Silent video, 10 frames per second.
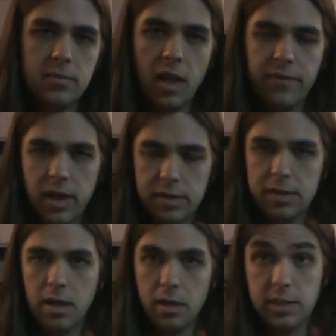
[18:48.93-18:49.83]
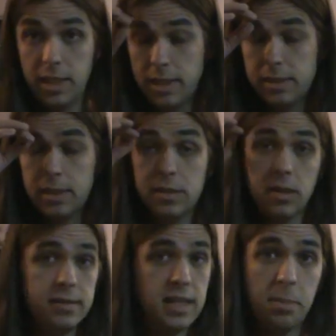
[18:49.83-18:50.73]
I've got a CRT that sits
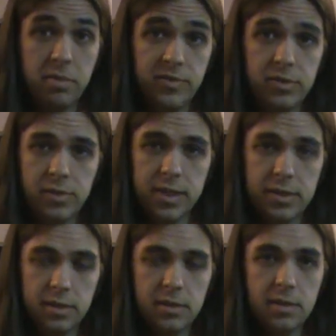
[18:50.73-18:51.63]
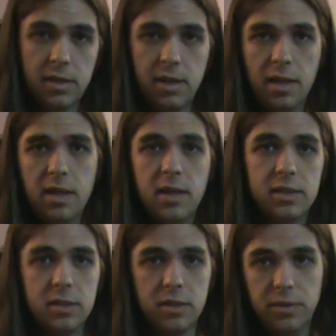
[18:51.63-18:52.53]
on top of a dresser.
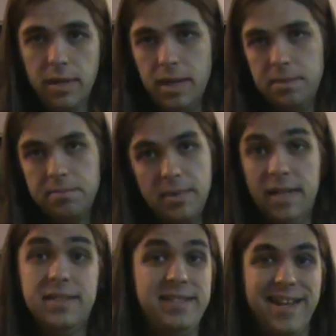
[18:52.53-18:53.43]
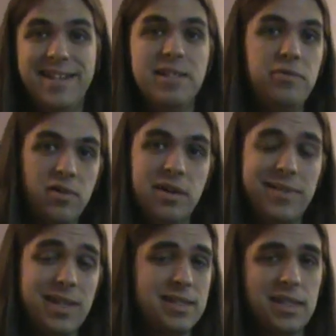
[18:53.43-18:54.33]
So I stand in front
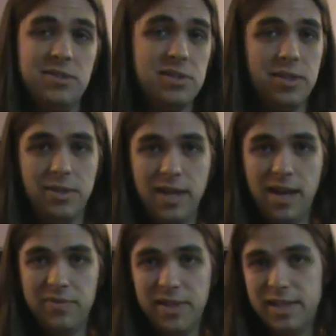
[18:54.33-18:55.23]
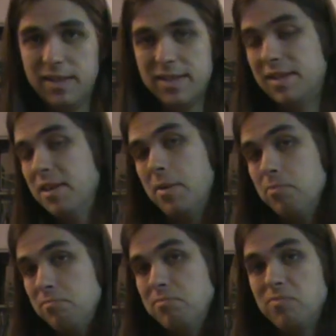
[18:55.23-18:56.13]
of it because I usually only have like
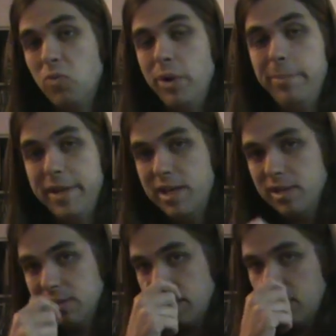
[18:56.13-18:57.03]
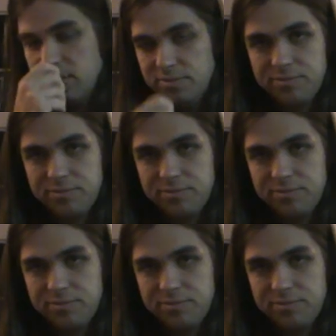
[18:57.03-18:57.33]
1 minute or so.